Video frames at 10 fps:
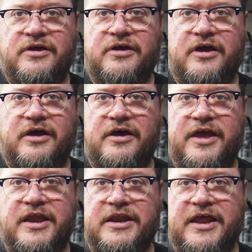
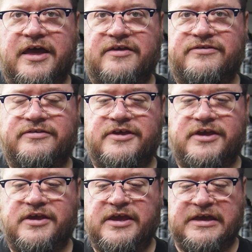and it has
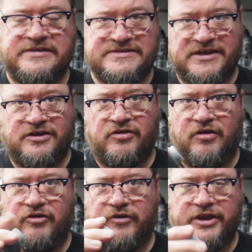the heat sink
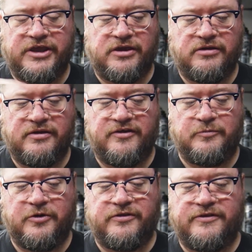already as
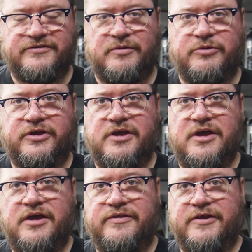part of the assembly,
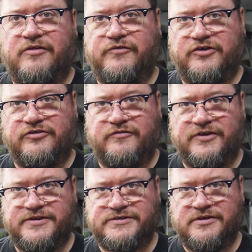and that all friction
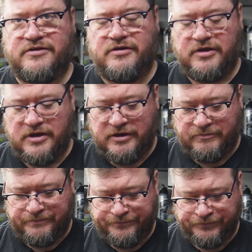fits.
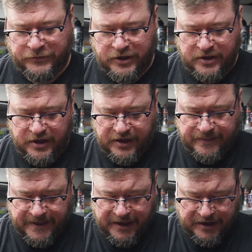And
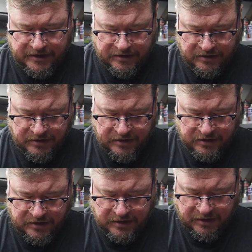then
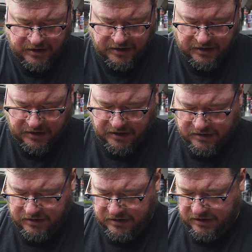I
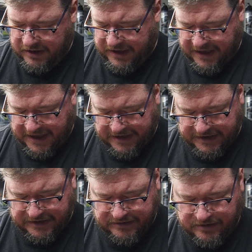
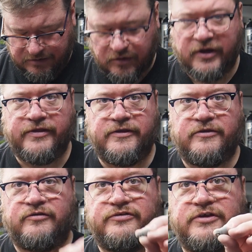added, well, and then
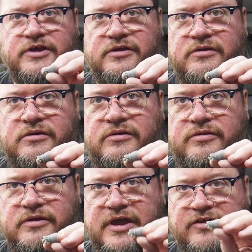there's the
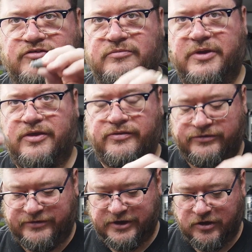engine
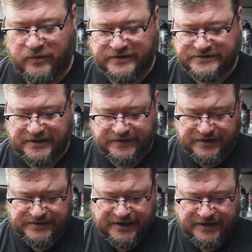bells that go inside the
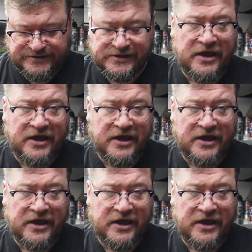intakes.